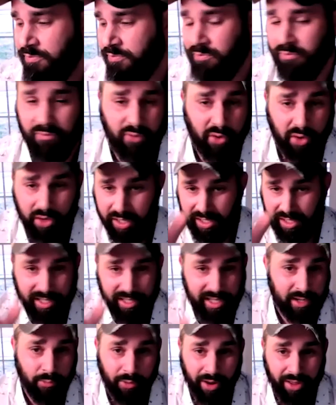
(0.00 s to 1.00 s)

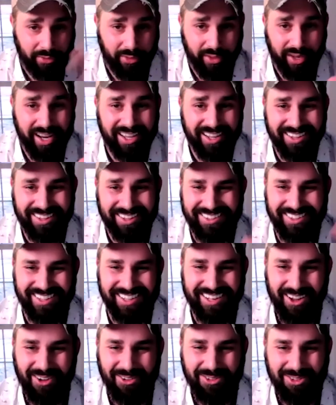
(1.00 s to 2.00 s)
vertically rather than
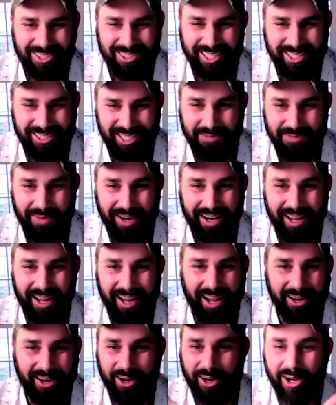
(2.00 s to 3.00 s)

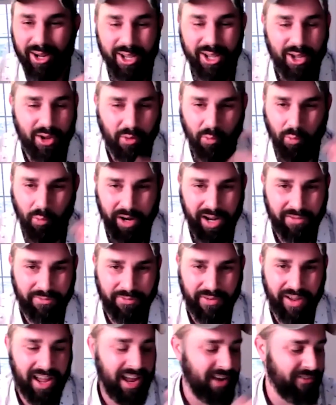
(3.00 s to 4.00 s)
60:9 or
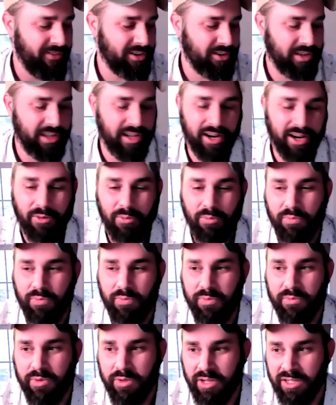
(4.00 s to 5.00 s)
185, or
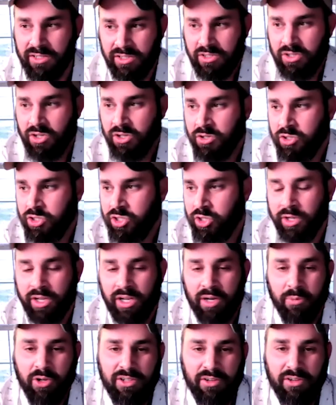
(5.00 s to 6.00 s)
because you're shooting
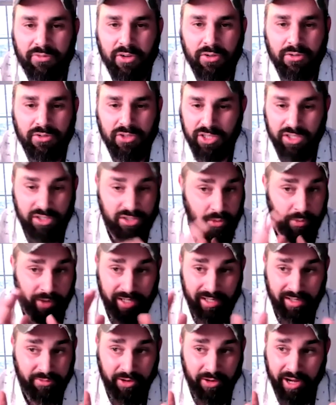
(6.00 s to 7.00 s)
commercial for just
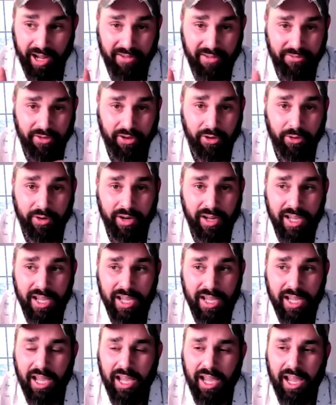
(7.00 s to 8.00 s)
directly for an iPhone.
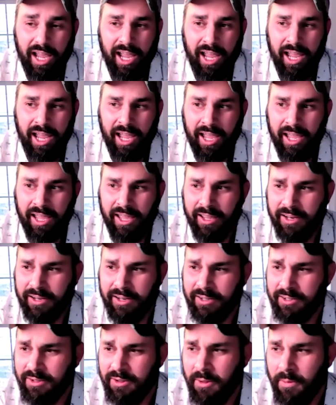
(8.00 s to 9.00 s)

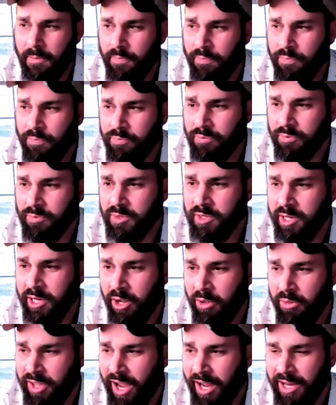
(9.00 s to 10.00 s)
And
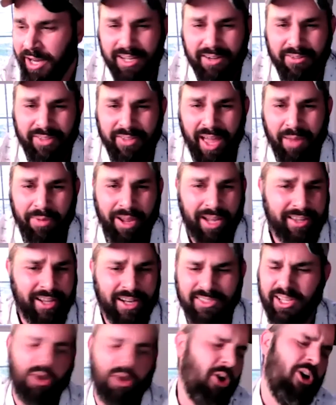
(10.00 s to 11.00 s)
the idea of that back then is
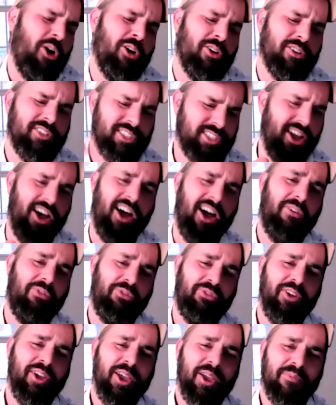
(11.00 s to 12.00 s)
like, oh,
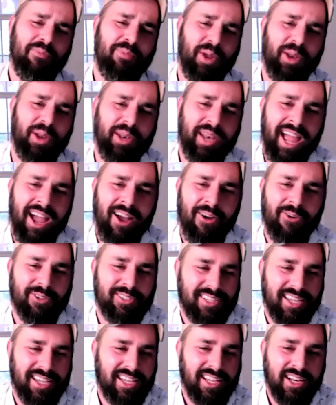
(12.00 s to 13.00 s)
scoff. But now it's
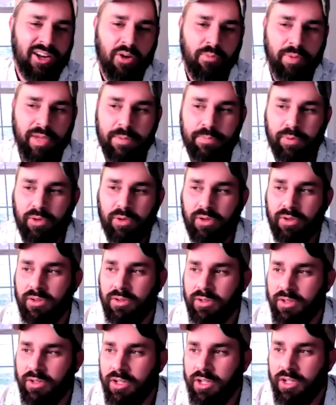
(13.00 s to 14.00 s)
like,
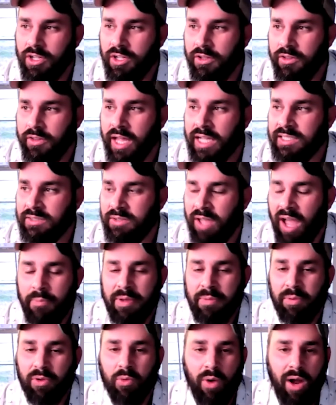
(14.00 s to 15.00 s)
people, that's how
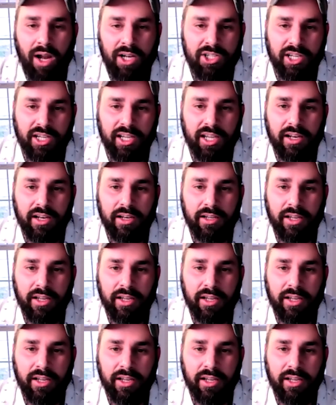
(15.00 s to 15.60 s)
people are watching it. You're